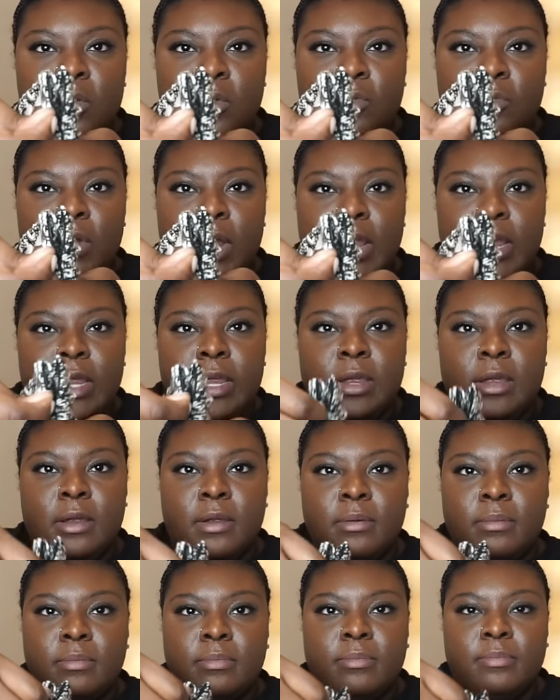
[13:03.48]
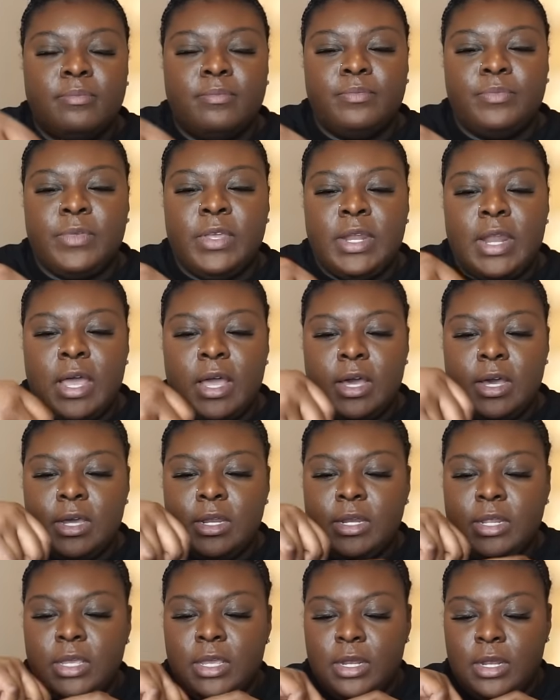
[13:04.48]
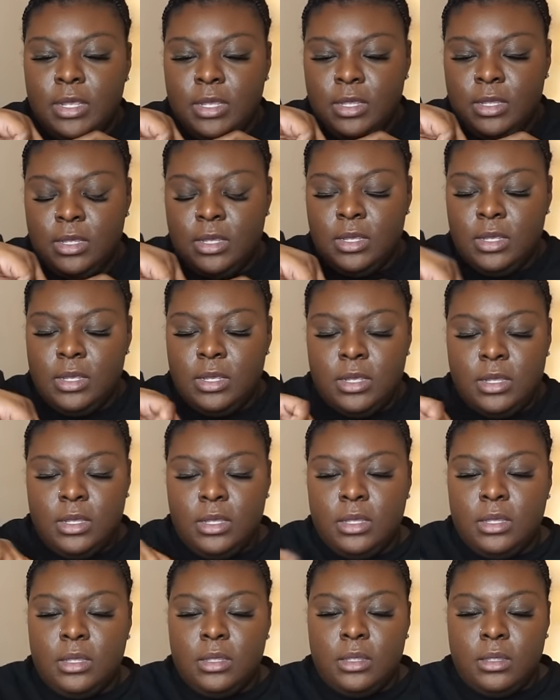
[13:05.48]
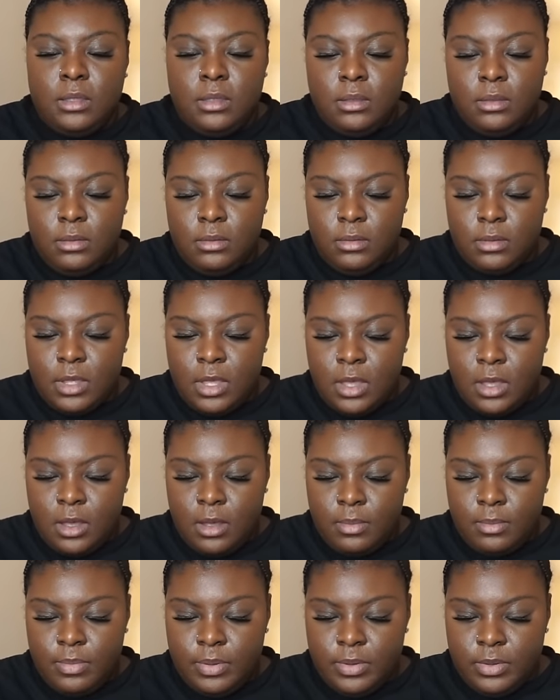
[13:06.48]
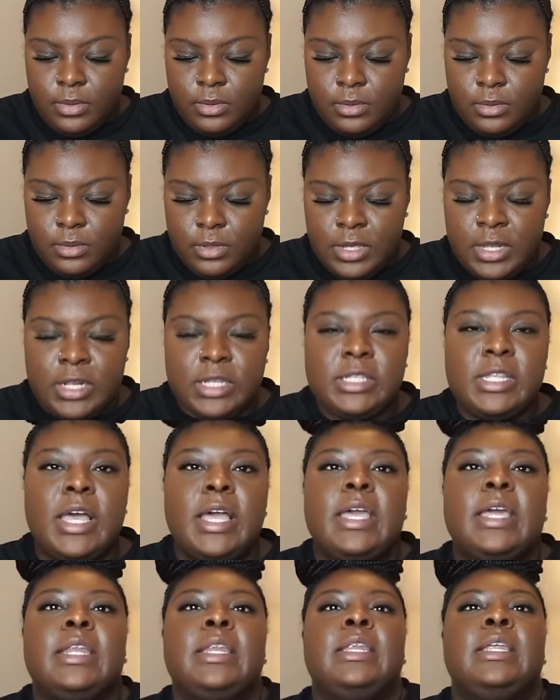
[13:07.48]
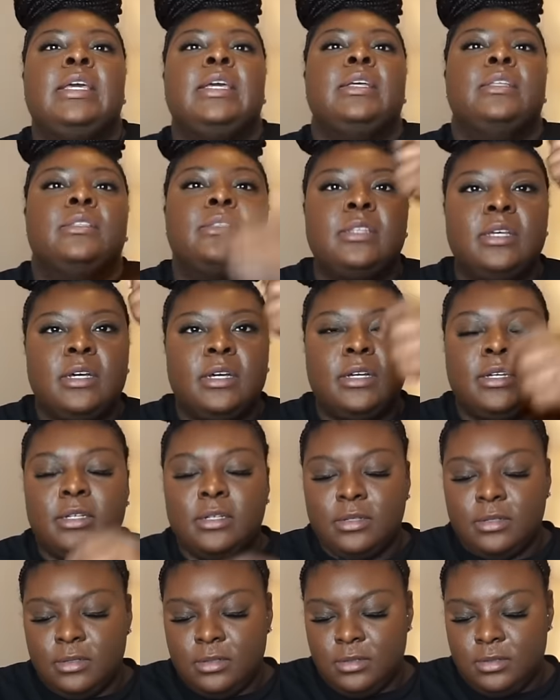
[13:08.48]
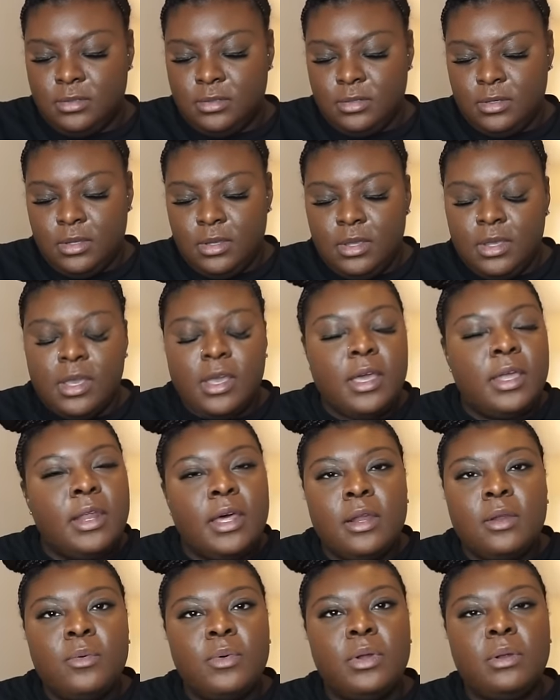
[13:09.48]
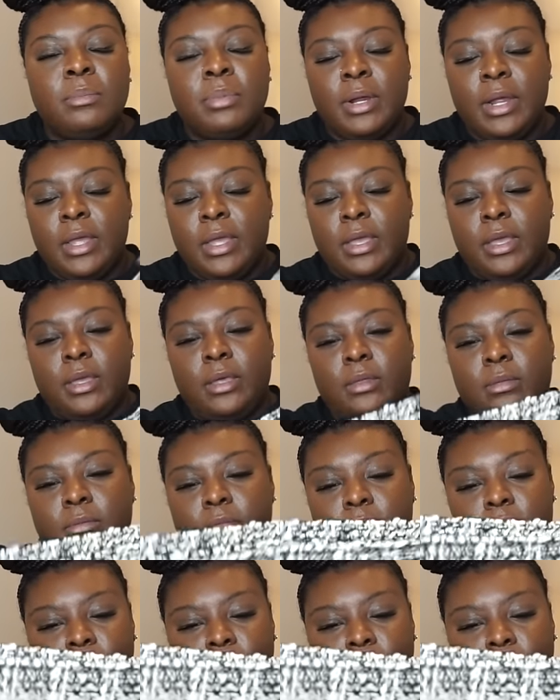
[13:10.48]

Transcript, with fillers: right here, and I couldn't get it up. And it's like it needs a, and I don't want to break it.